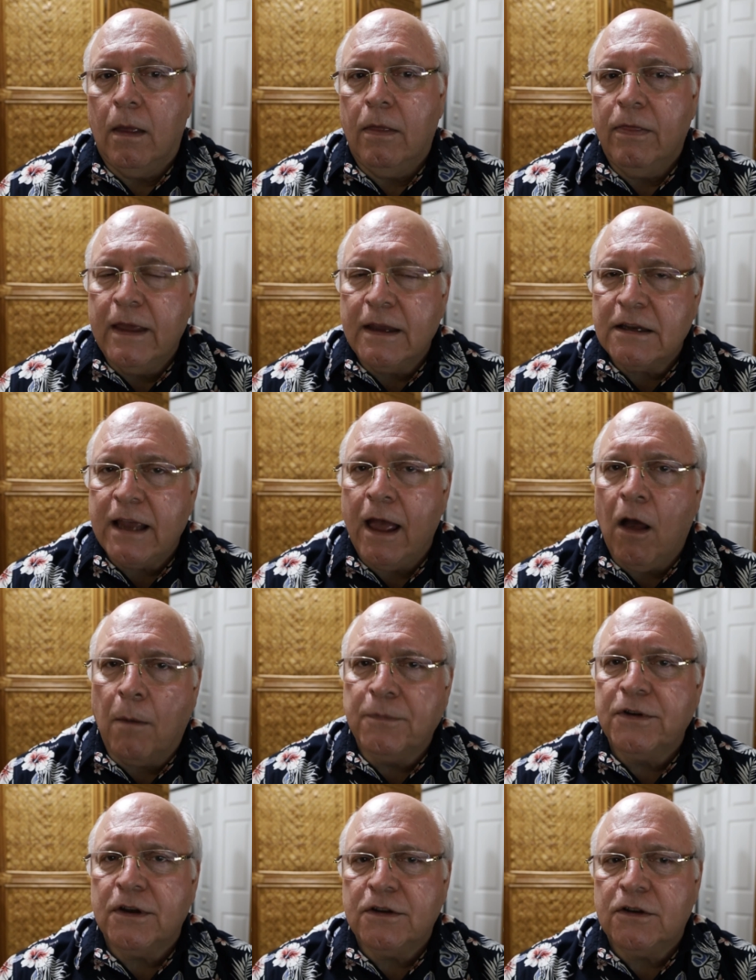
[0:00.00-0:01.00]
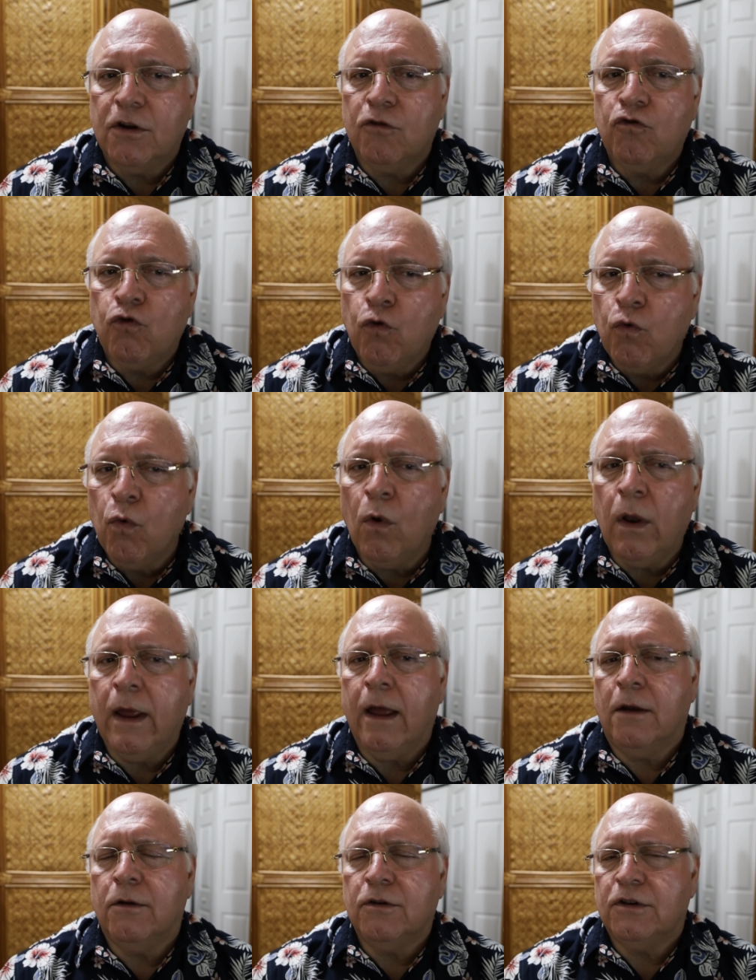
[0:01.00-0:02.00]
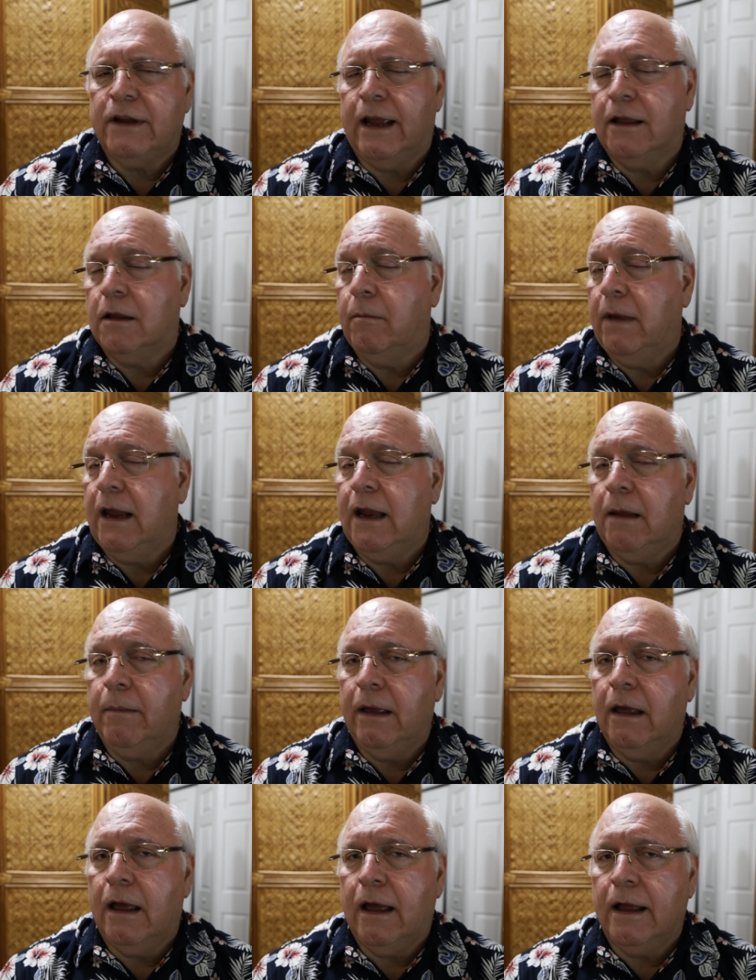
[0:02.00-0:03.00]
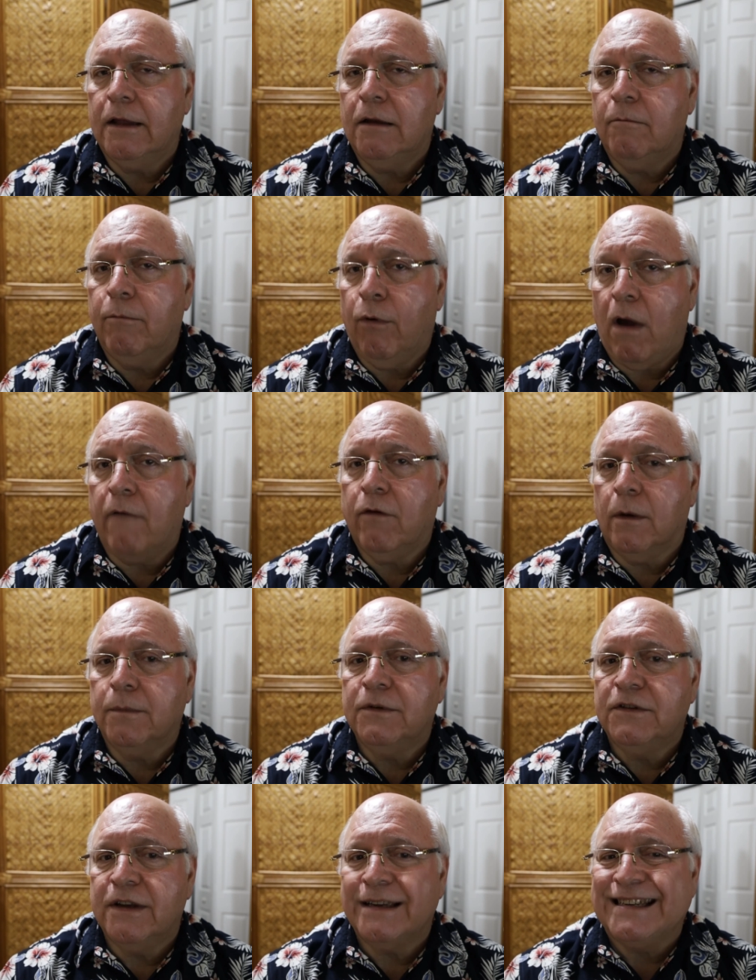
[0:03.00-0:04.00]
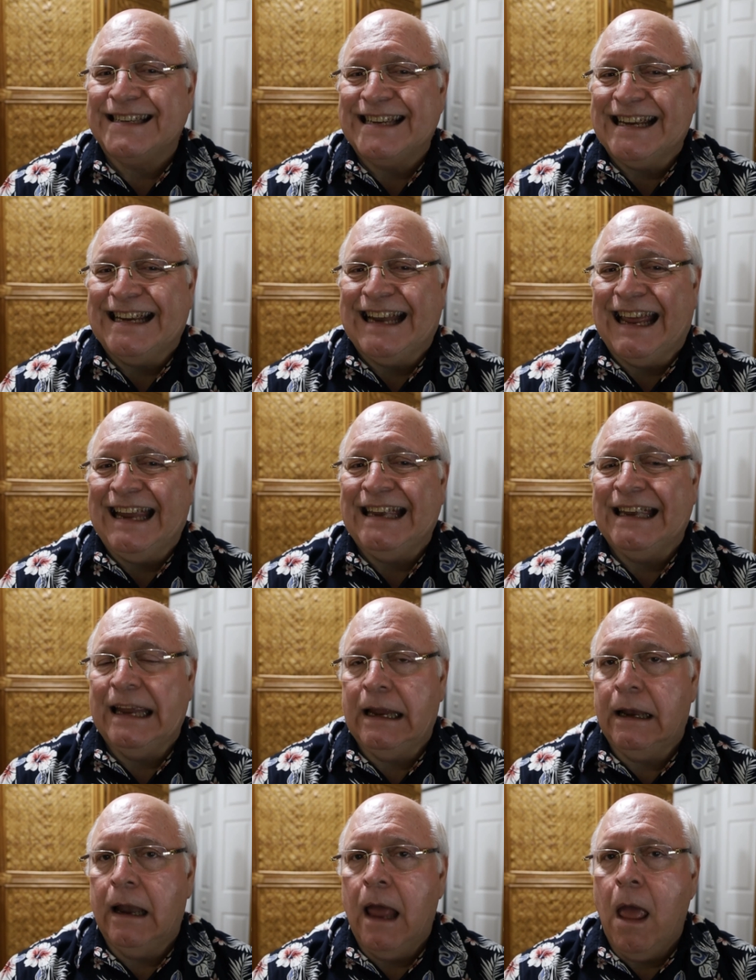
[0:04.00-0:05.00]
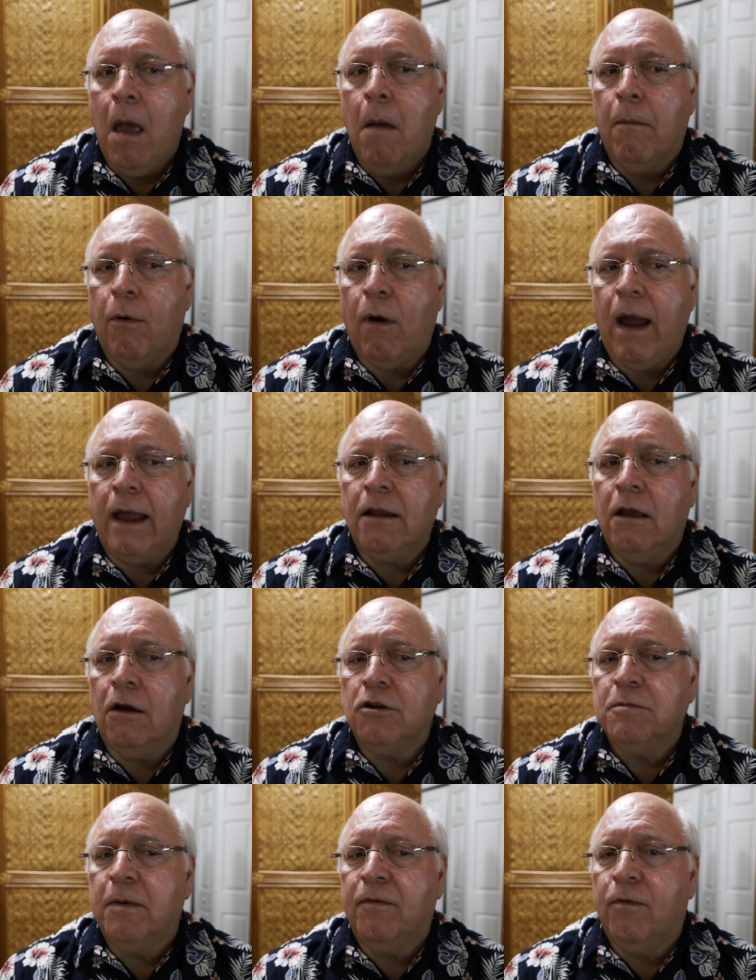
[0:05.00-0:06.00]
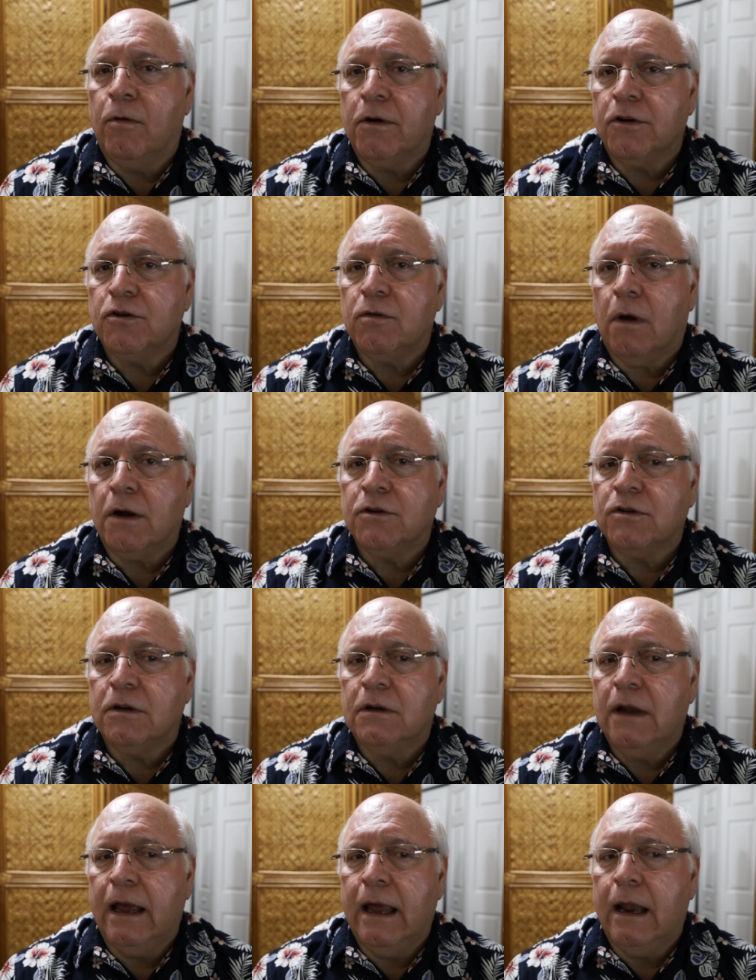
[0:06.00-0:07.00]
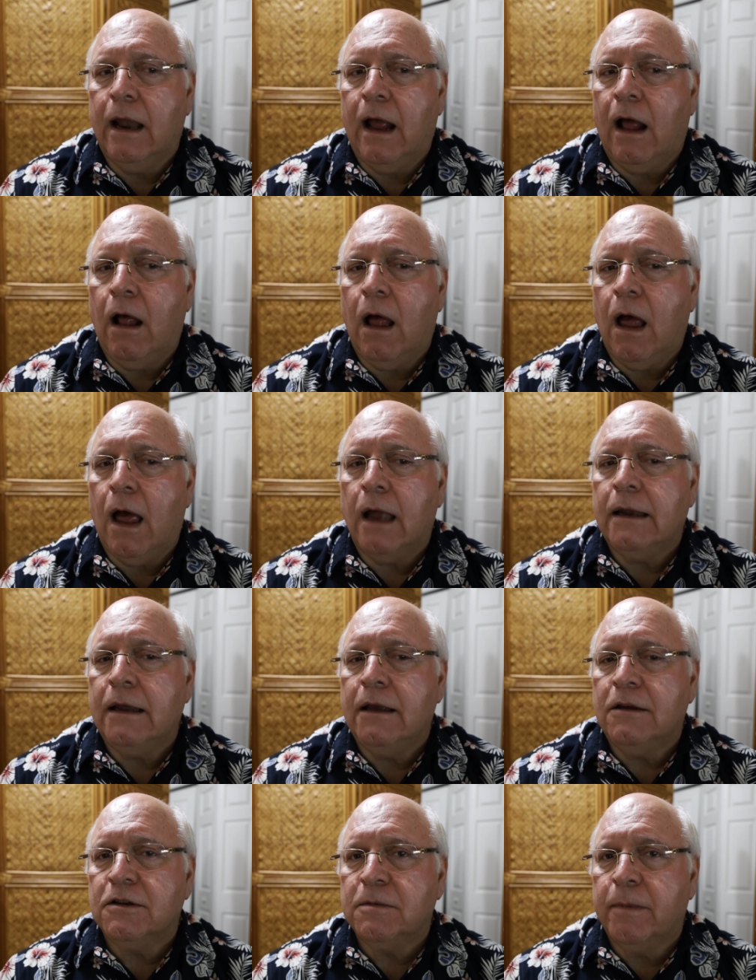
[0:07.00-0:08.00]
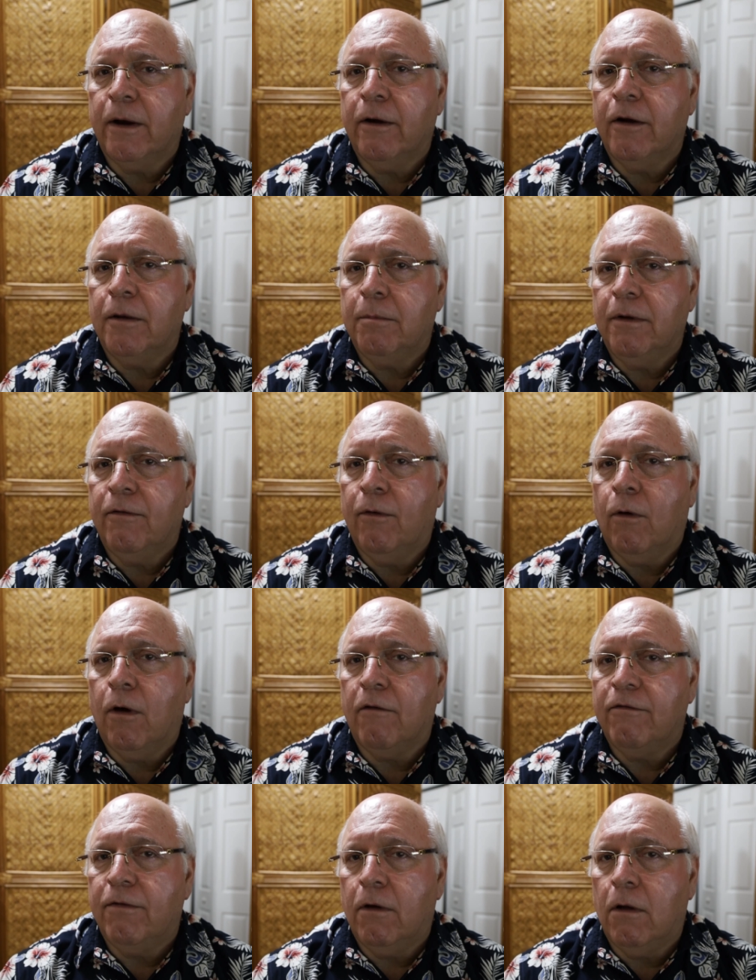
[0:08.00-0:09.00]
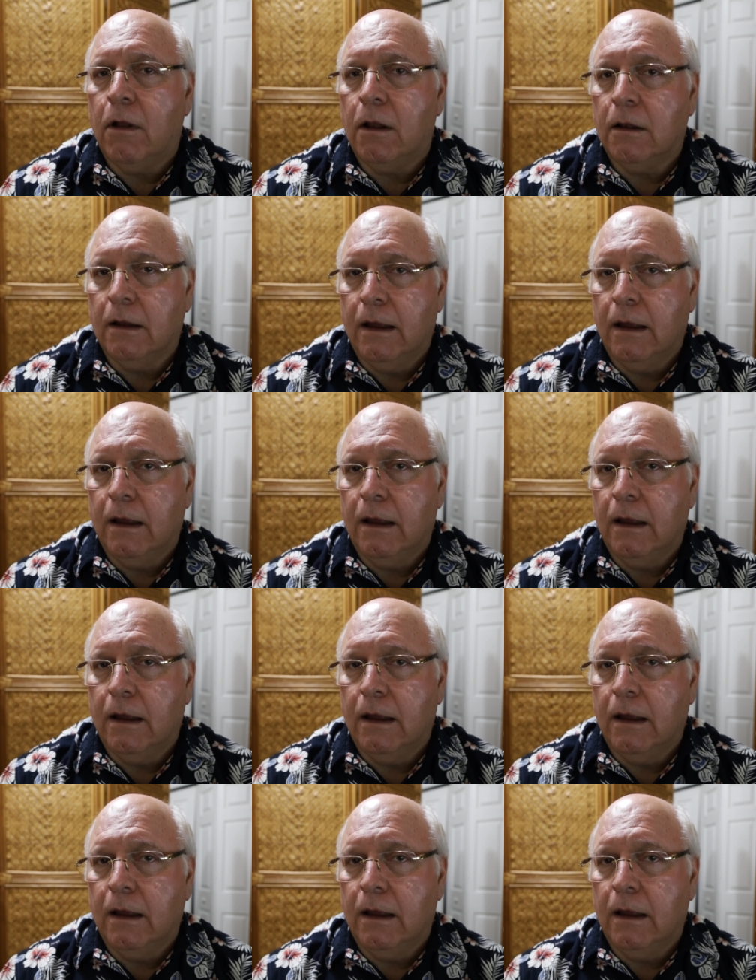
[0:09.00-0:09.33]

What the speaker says: This helps us to truly understand the meaning behind Proverbs 16:18. Pride goes before destruction, and a haughty spirit before a fall.